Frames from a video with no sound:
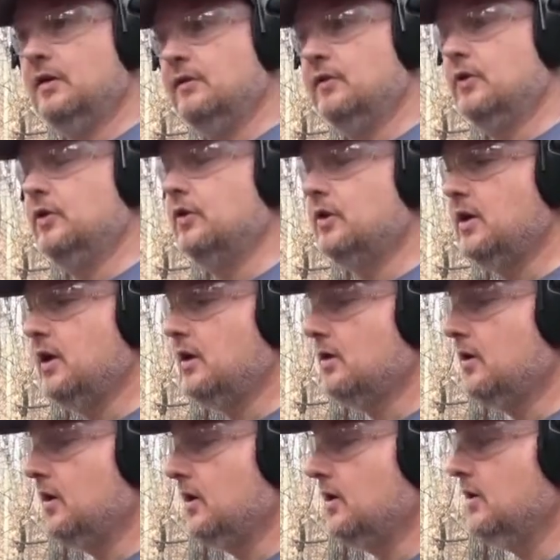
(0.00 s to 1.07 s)
for your
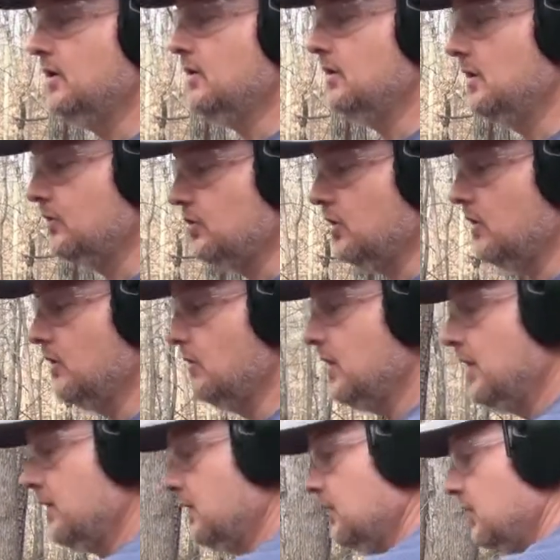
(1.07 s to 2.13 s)
carry, and then they'll turn
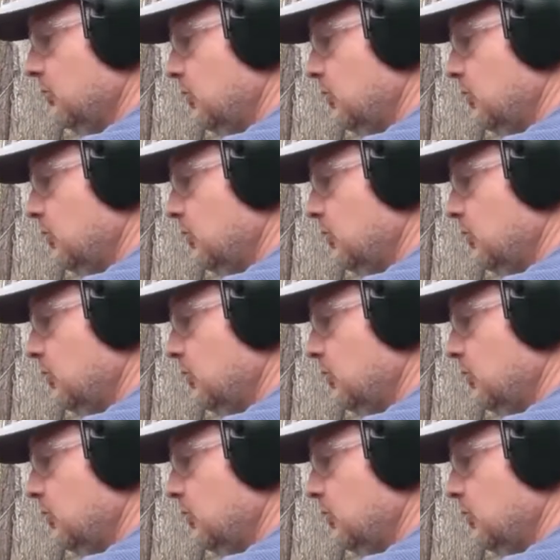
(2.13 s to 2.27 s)
around and they'll